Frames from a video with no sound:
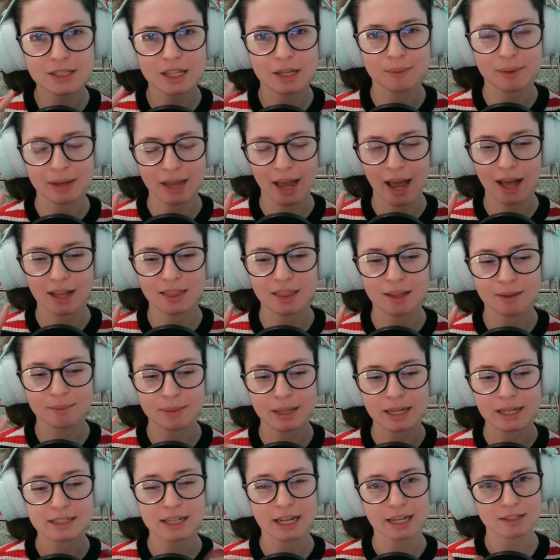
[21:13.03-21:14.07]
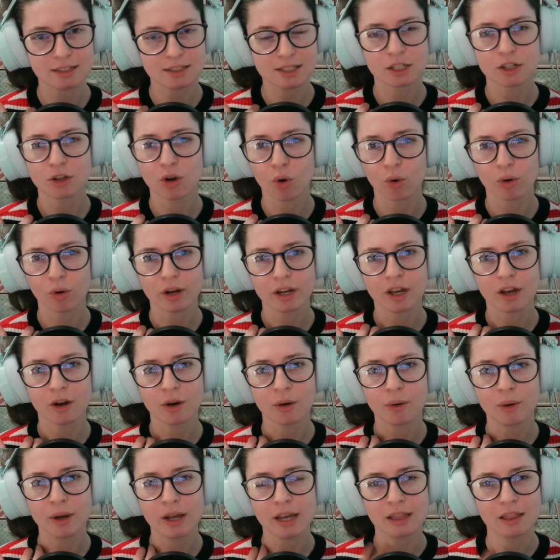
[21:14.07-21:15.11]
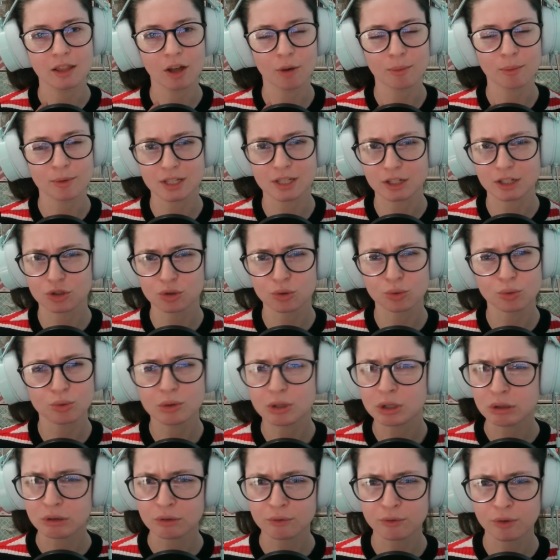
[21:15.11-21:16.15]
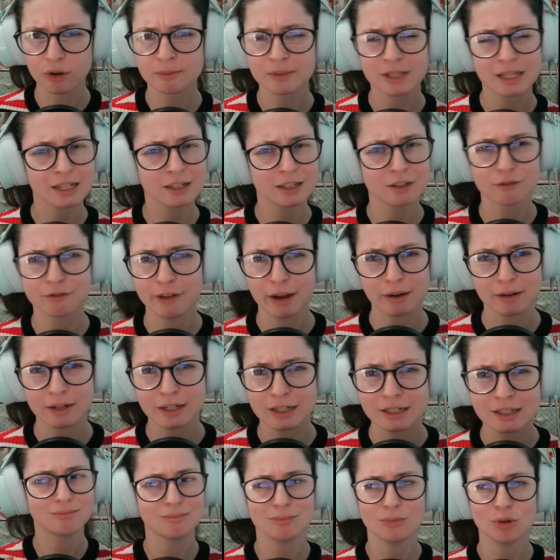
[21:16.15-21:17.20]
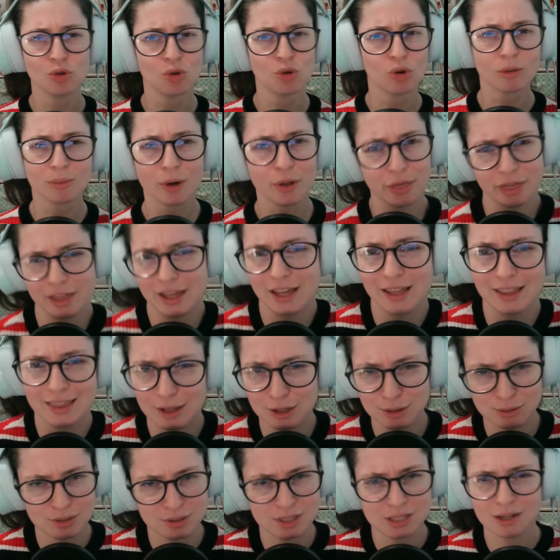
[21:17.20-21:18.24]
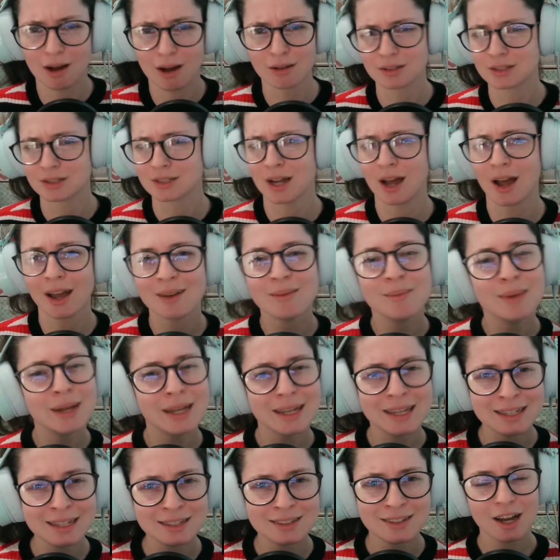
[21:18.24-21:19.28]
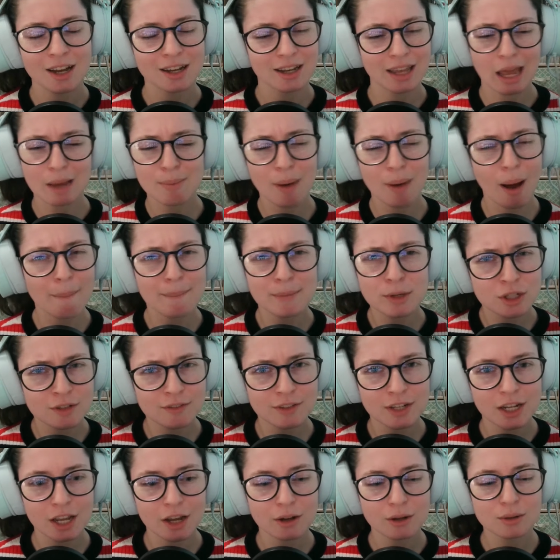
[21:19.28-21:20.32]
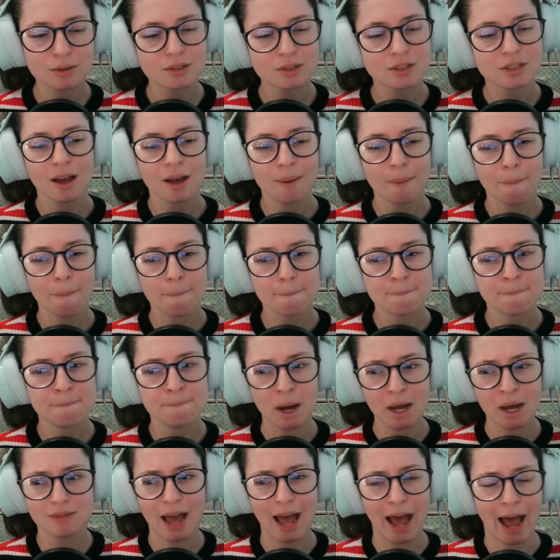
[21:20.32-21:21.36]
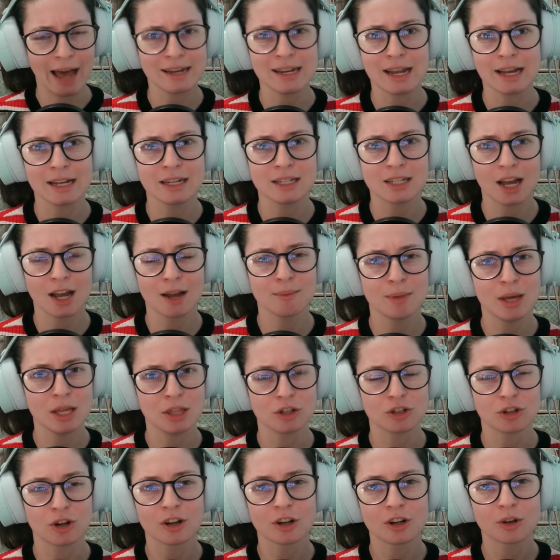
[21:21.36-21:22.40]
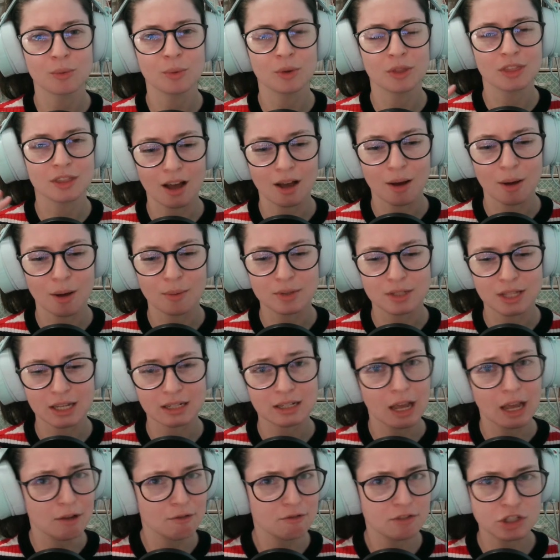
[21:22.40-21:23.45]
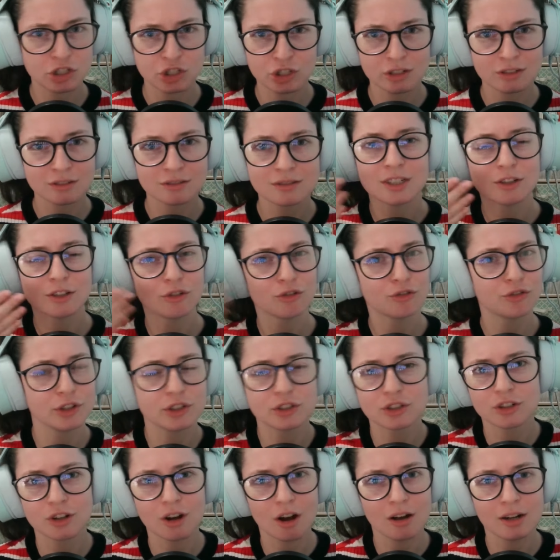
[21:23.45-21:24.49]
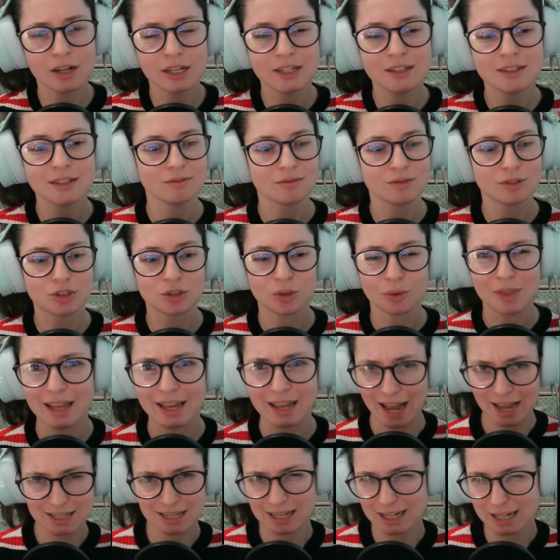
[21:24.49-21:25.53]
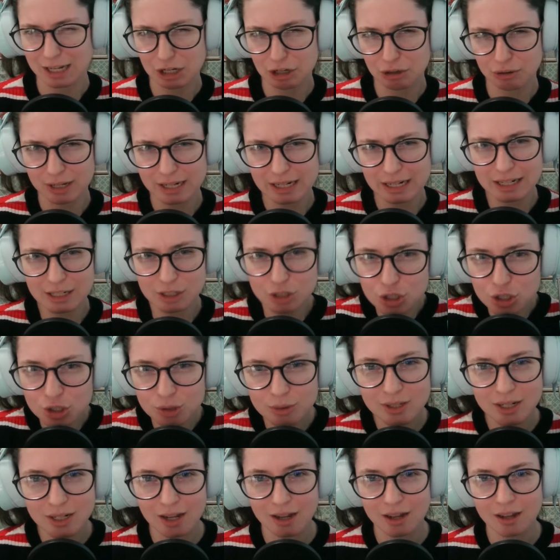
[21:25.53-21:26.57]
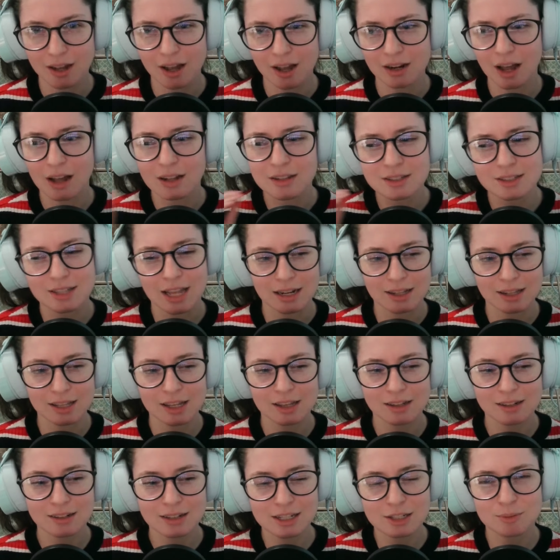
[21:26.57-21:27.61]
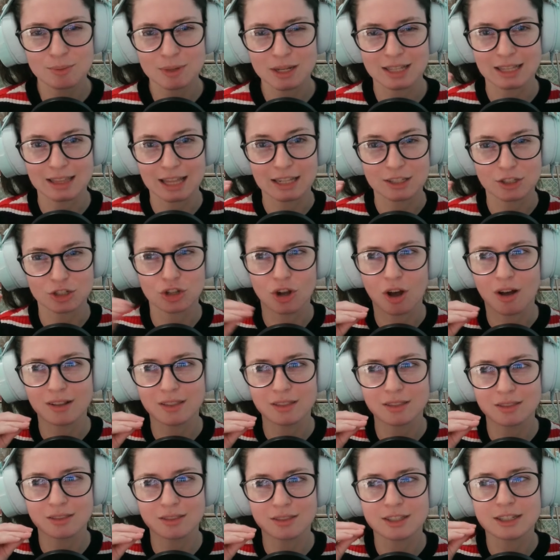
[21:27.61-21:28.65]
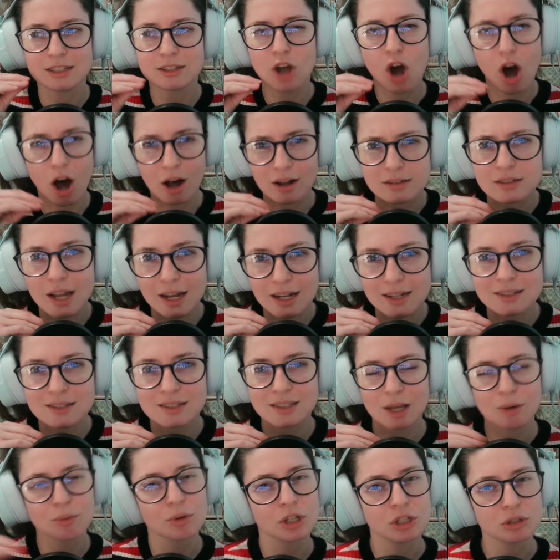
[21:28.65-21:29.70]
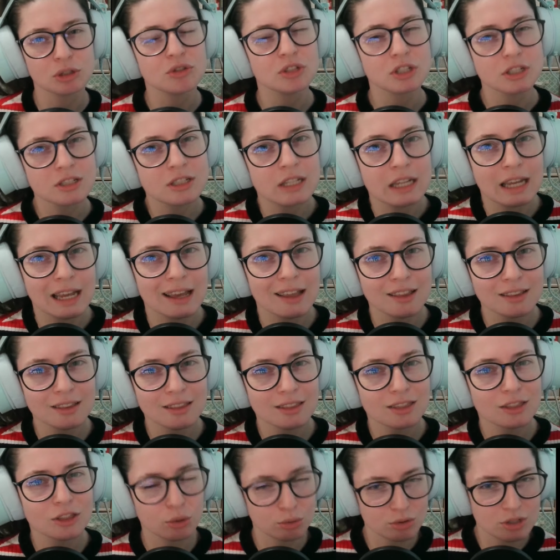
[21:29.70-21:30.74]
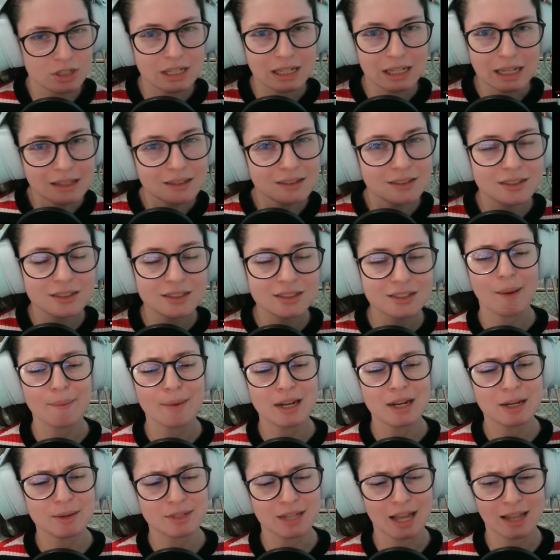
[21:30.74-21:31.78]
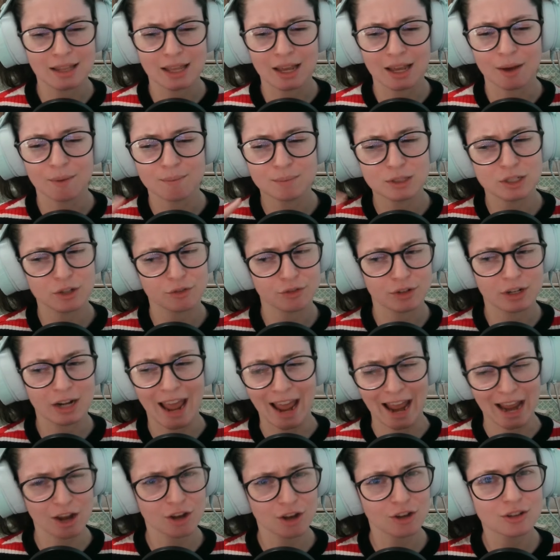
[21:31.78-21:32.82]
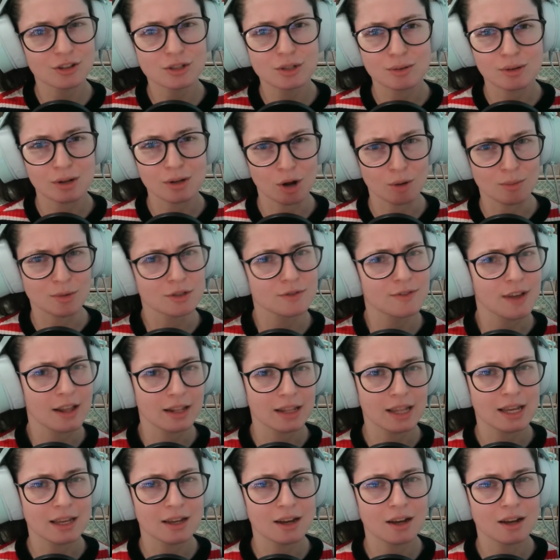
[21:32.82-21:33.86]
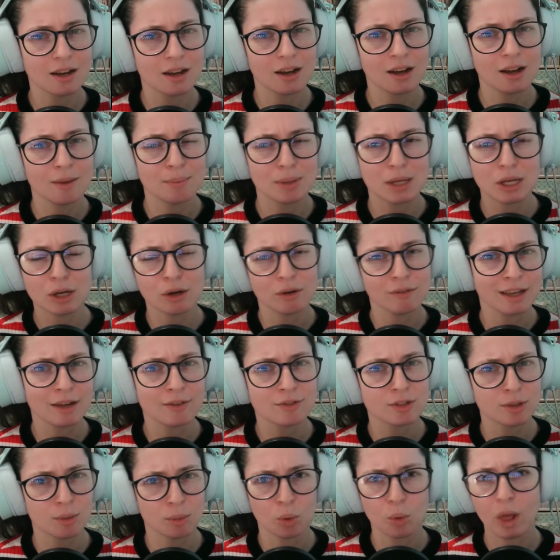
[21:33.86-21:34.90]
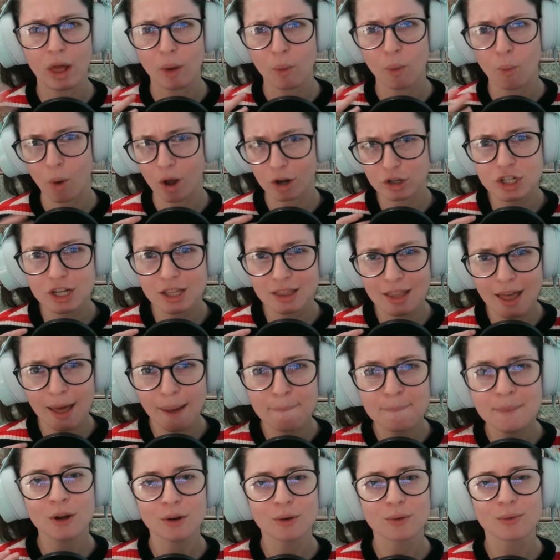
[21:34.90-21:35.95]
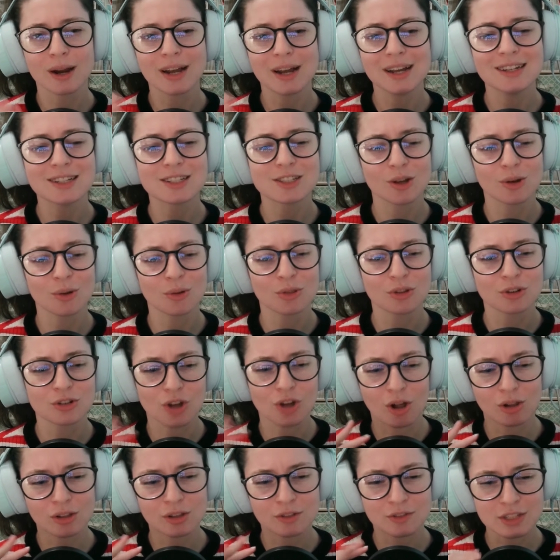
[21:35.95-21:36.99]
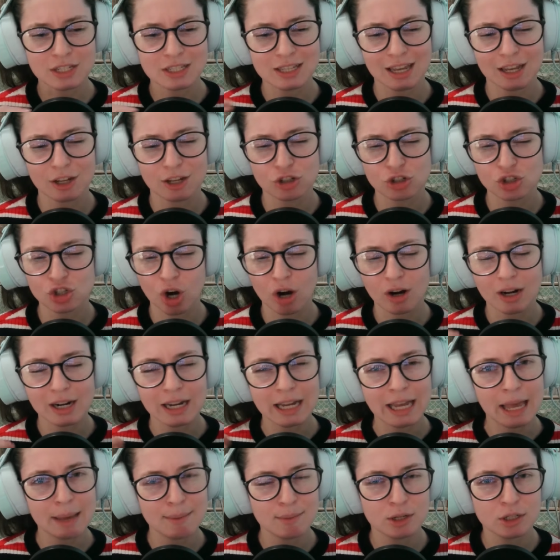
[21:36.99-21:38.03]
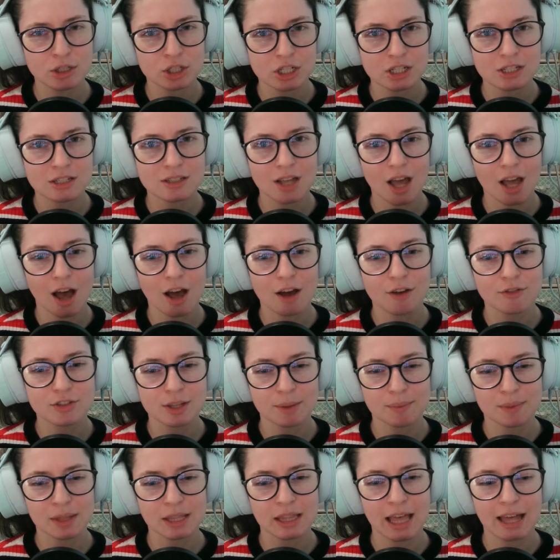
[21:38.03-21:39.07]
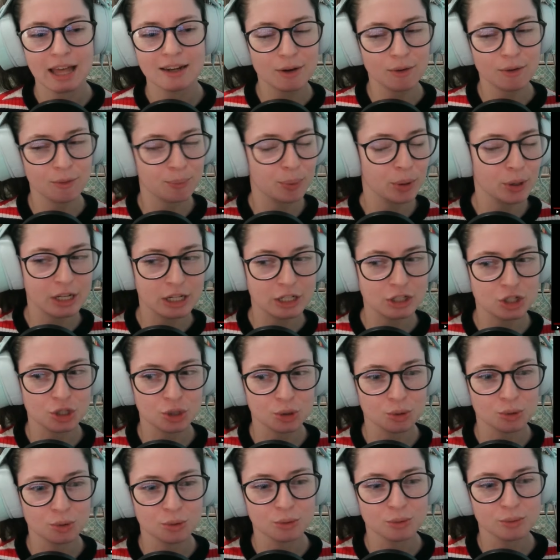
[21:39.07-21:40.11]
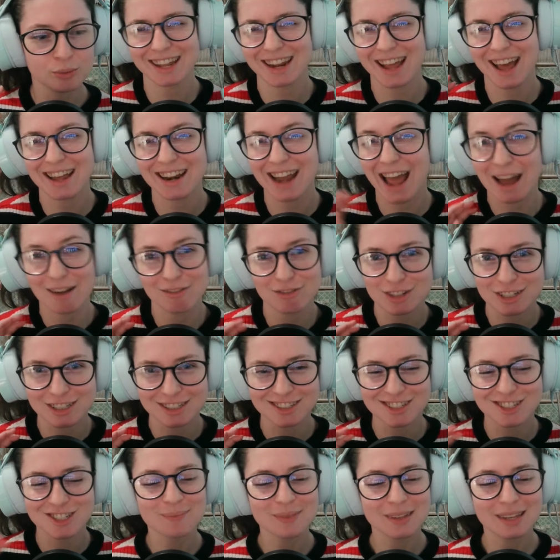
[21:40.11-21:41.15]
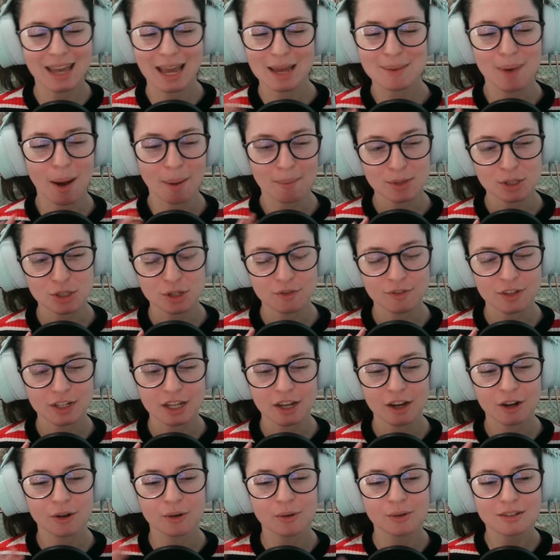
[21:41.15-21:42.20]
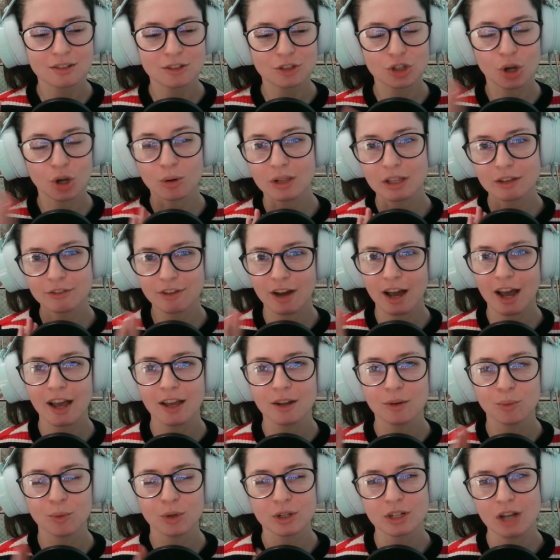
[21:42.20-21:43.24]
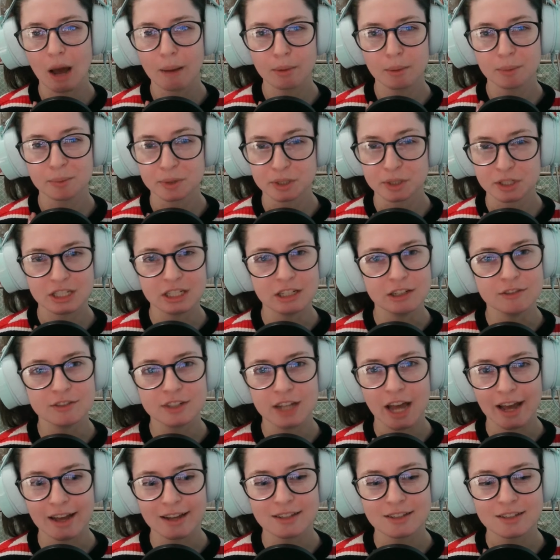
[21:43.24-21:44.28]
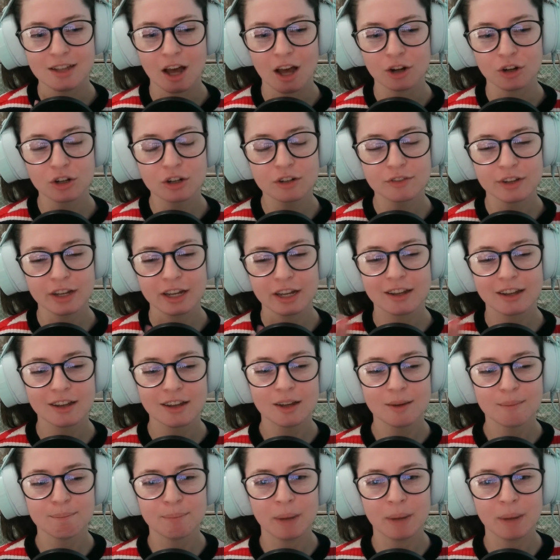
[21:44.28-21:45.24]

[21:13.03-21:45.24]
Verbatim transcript: Like we had them like dancing choreo in the almost like school uniform thing, very normal thing that you see all the time in K pop music videos but at nighttime in the dark with this almost like night vision filter on it. So that has an eeriness to it, uh, an unsettlingness, because that's not the context that we're used to seeing those scenes. And it was at like a different angle. So it almost felt like a POV of someone like watching them, right? So there's all of these like jarring images of something that put into an average K-pop music video, totally fine, would not be perceived as unnerving.